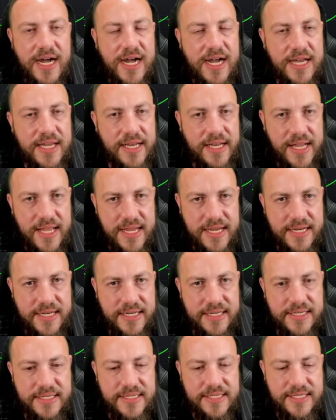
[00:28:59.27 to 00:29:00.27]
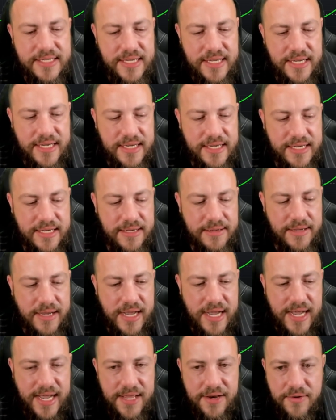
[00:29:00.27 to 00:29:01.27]
I like it.
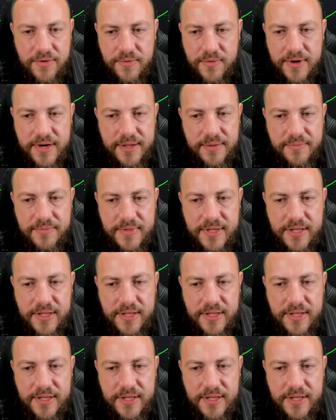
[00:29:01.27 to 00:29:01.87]
I don't want to.